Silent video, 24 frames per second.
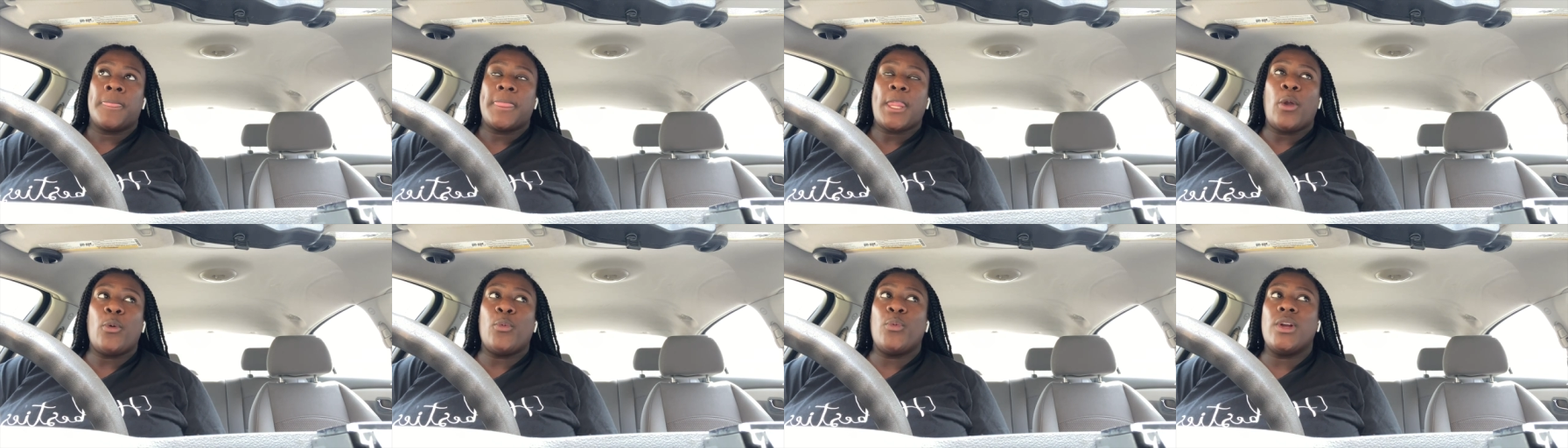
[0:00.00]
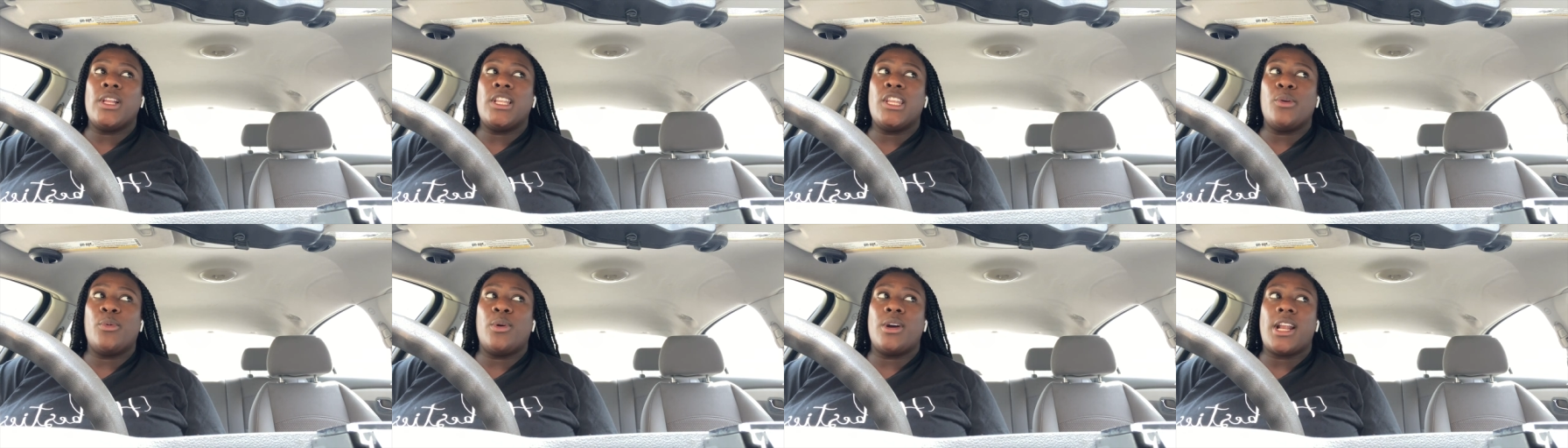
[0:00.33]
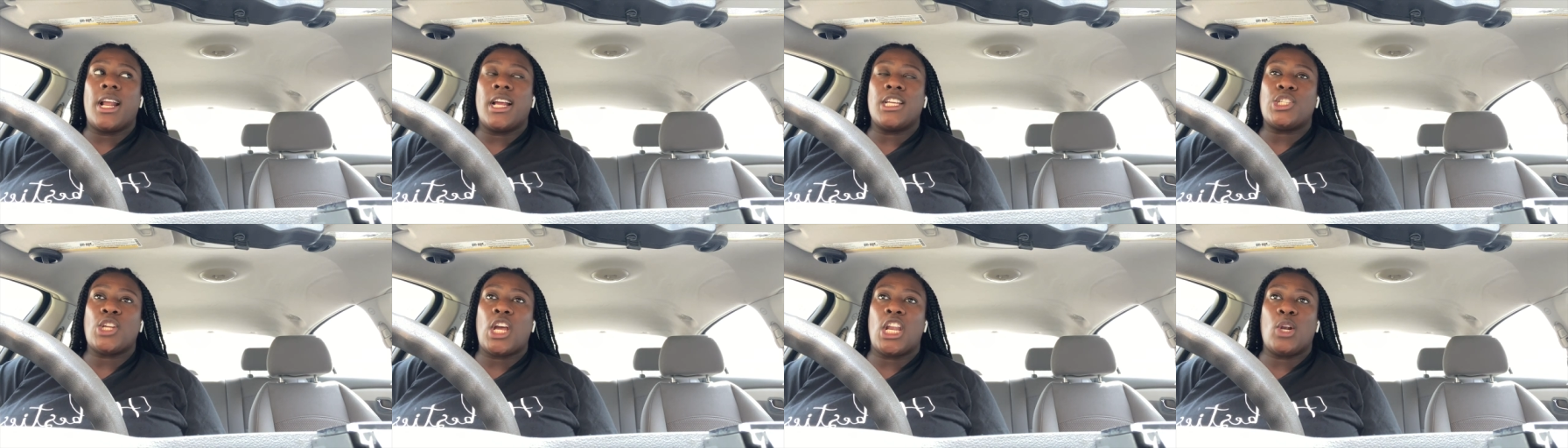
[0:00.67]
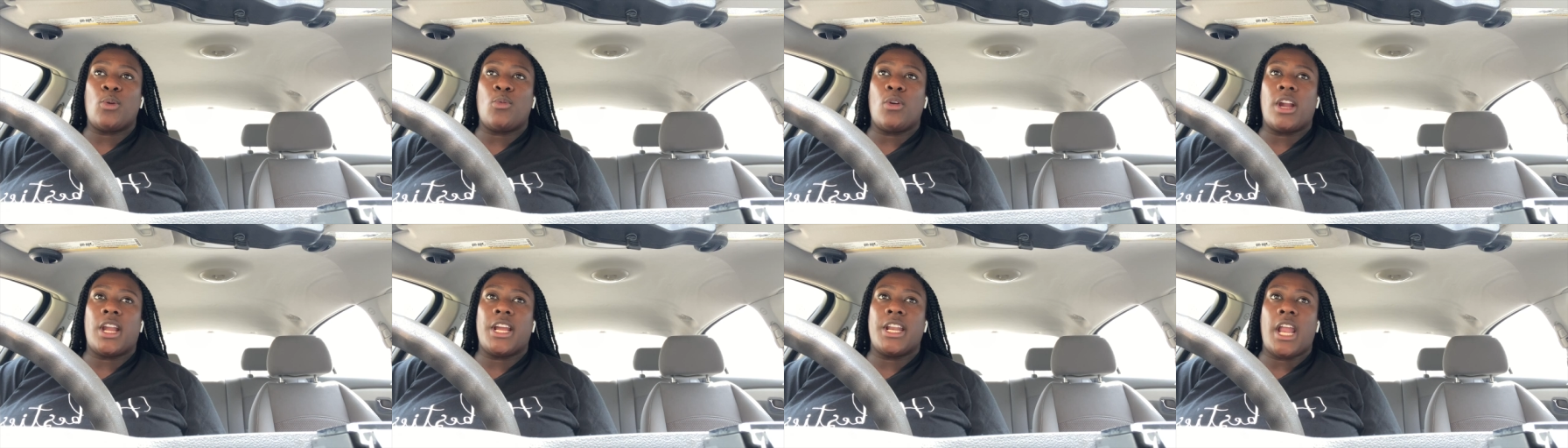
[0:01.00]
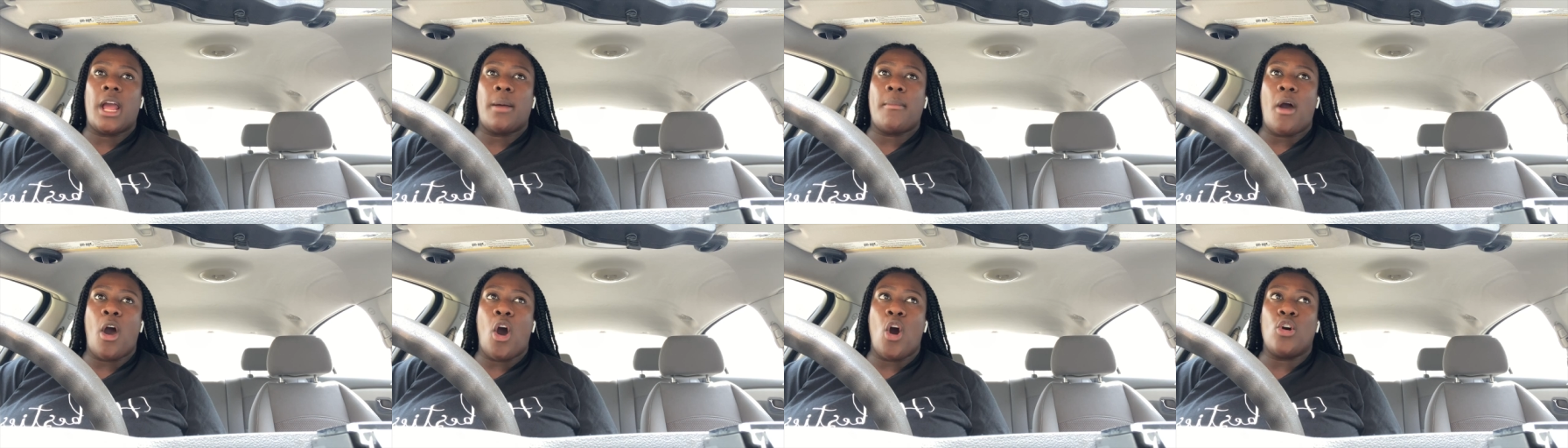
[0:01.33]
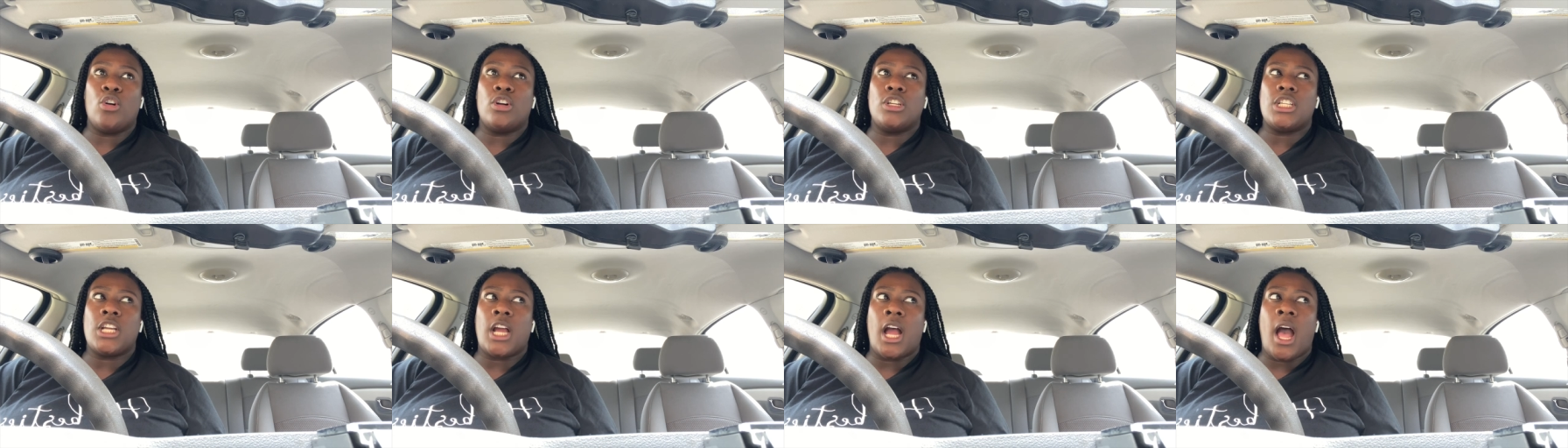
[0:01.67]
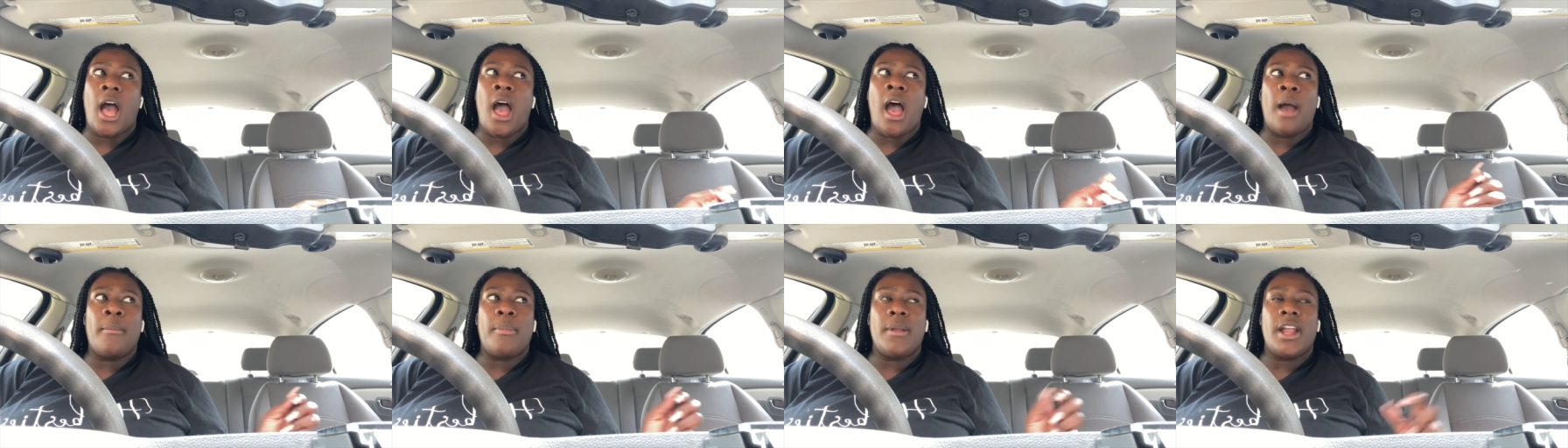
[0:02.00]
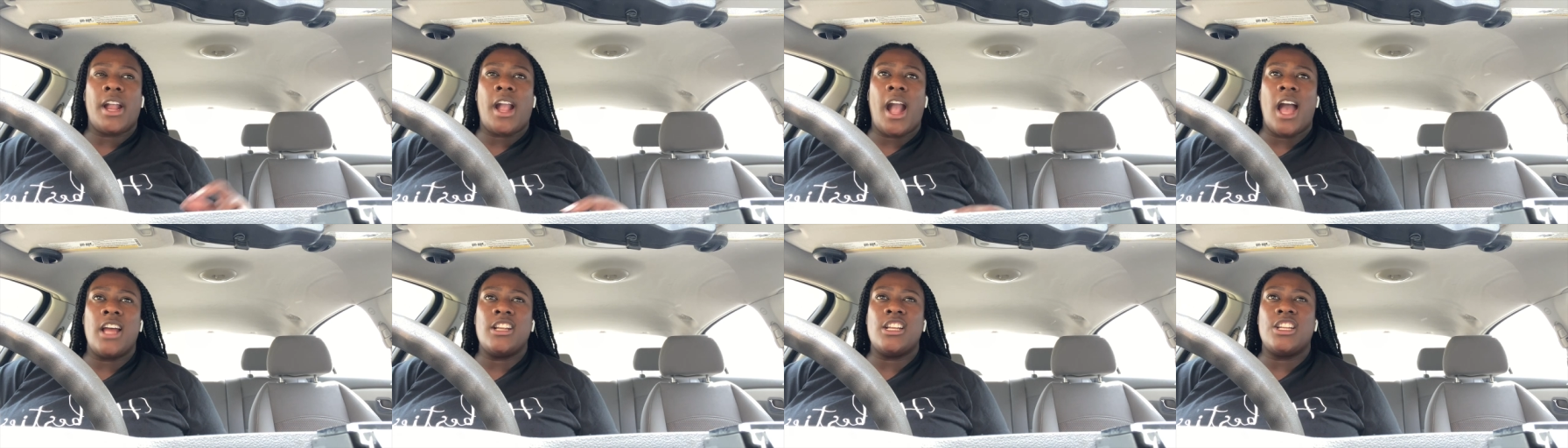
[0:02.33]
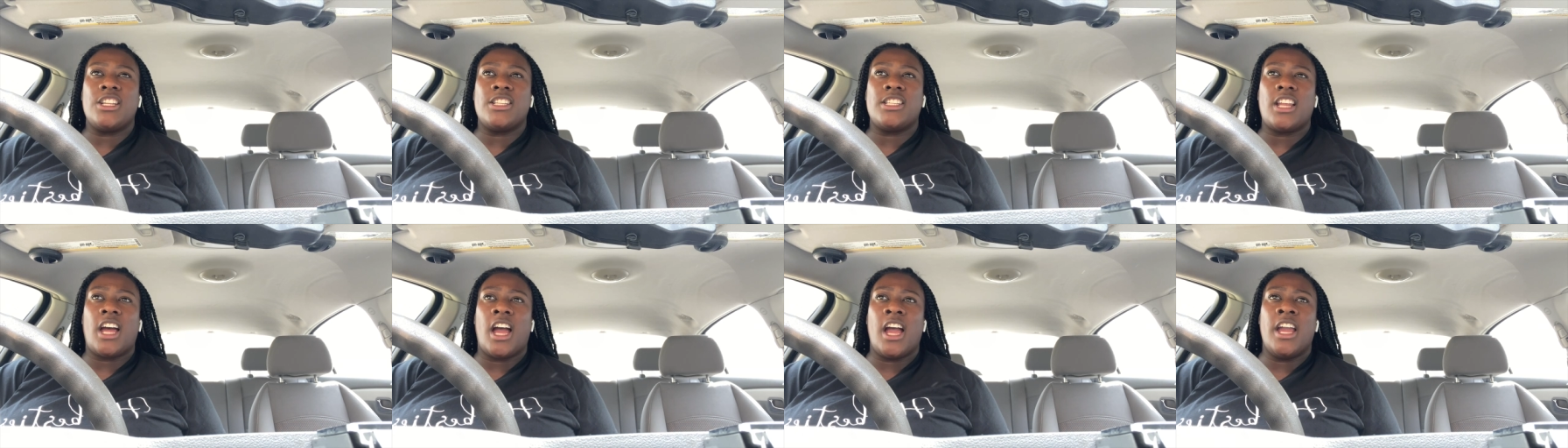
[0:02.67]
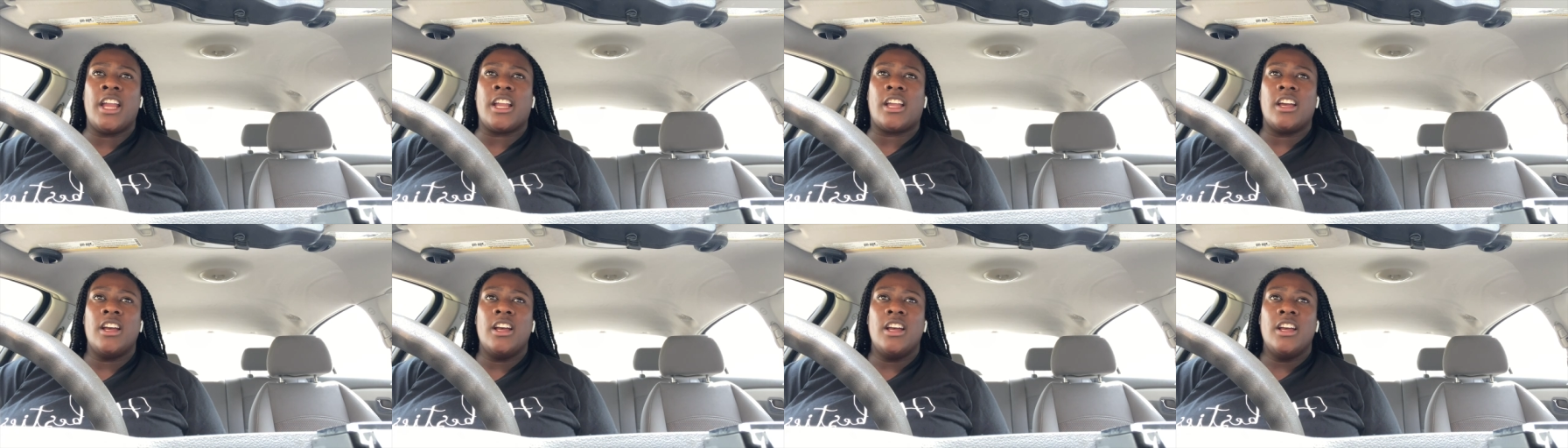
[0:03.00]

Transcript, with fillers: really when I started working at my old job, it kind of just like,